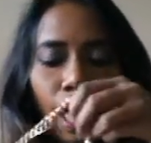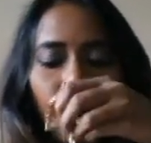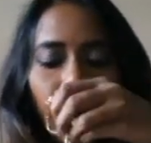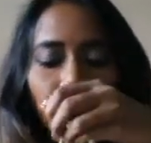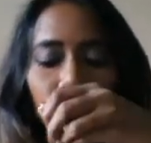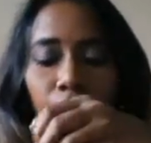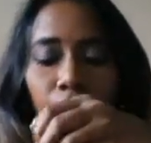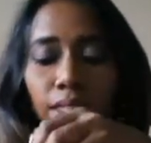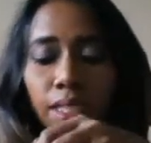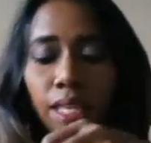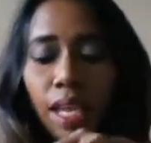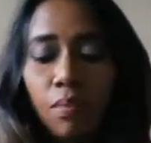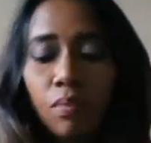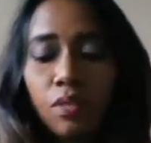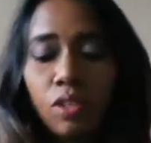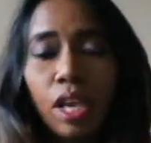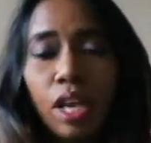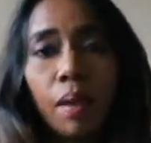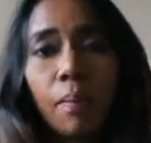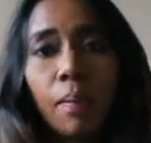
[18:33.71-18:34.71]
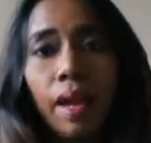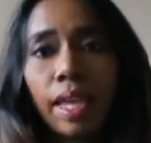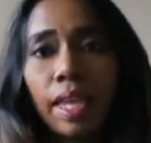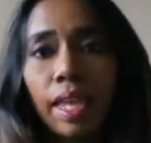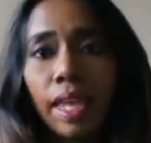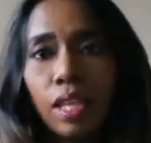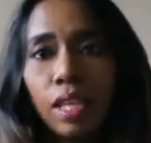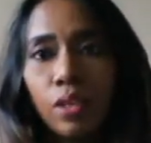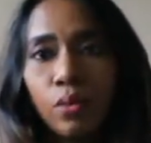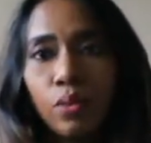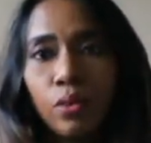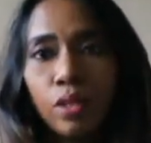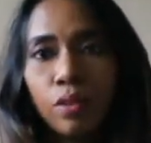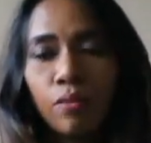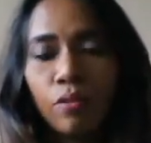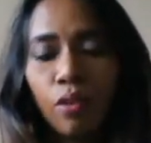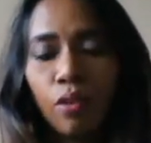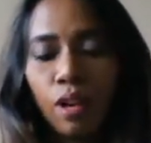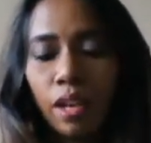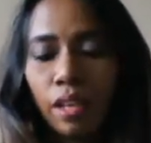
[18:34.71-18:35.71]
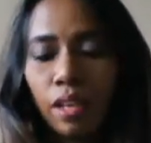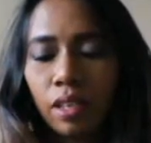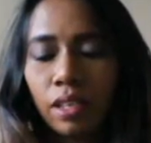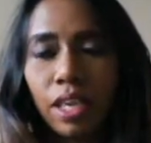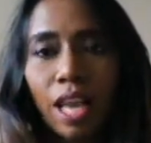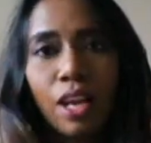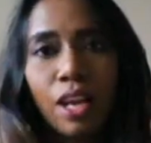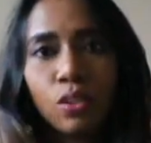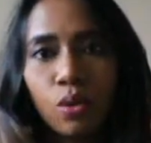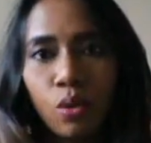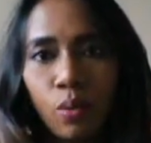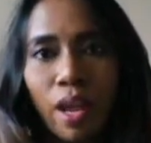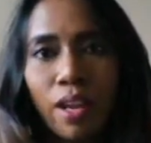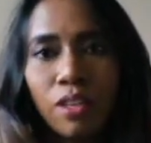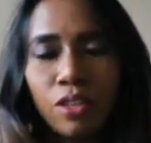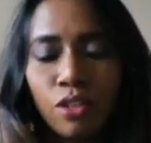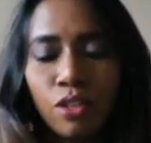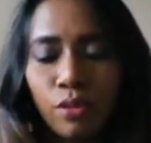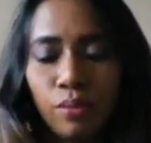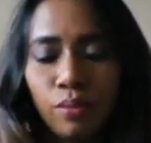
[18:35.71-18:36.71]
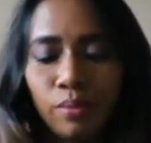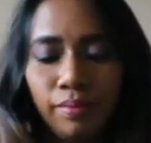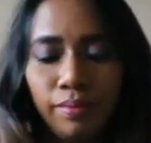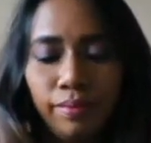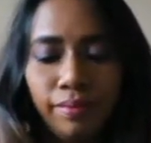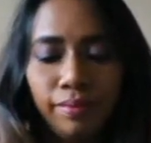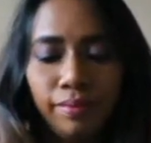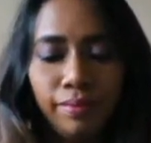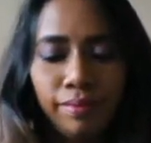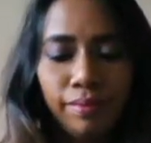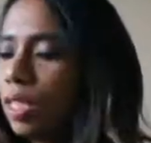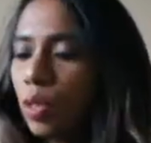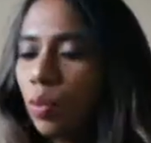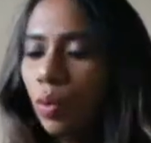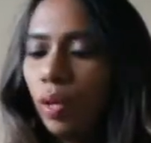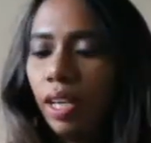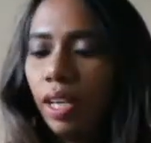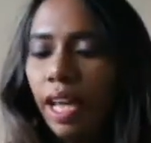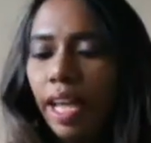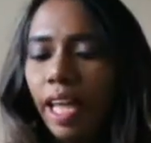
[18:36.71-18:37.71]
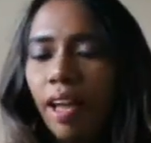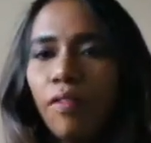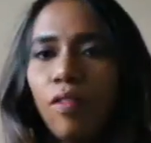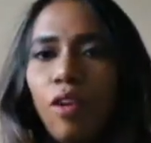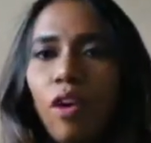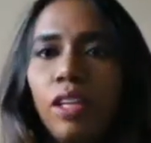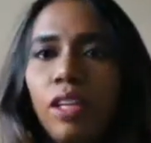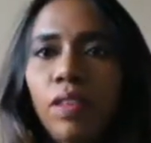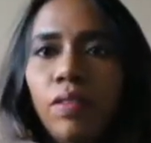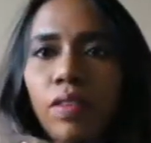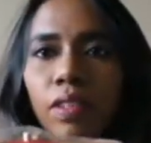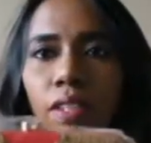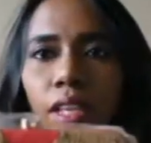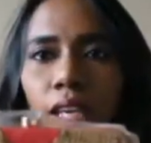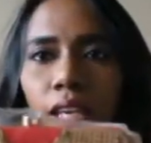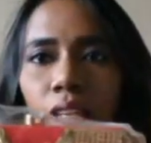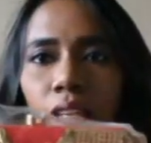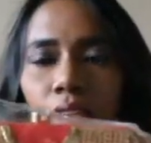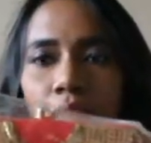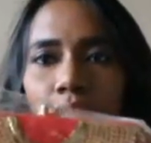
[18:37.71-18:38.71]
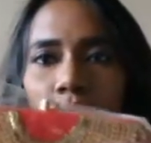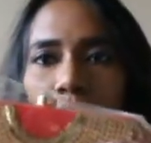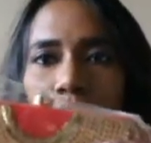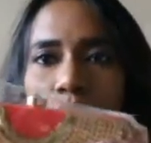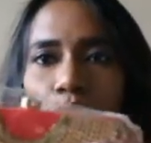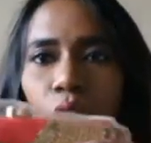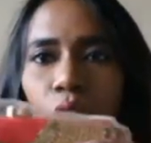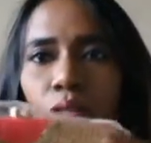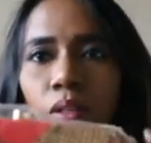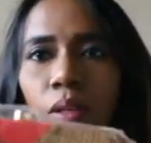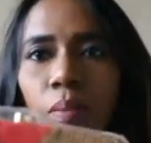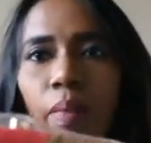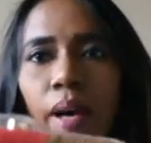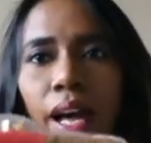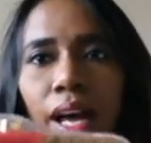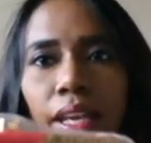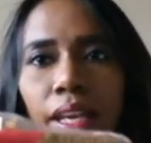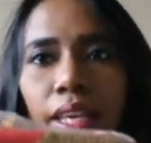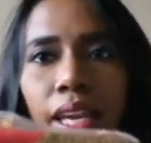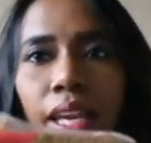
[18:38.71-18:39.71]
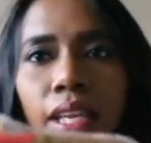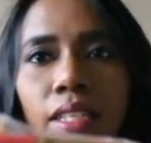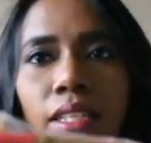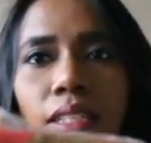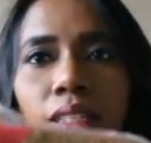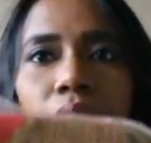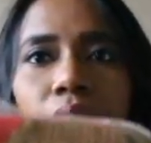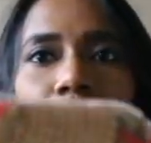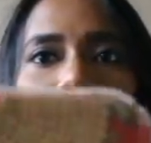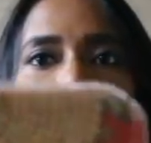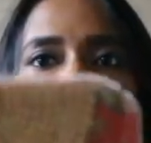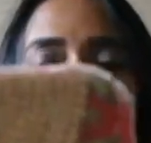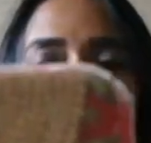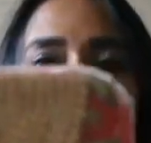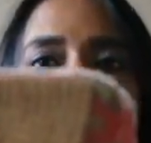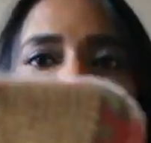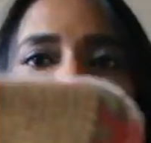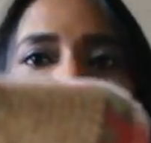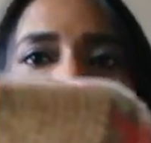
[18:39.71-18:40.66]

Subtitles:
at the same time, I can use it for like a casual watcher. This one, I have not even taken it out of the bag yet. This is like a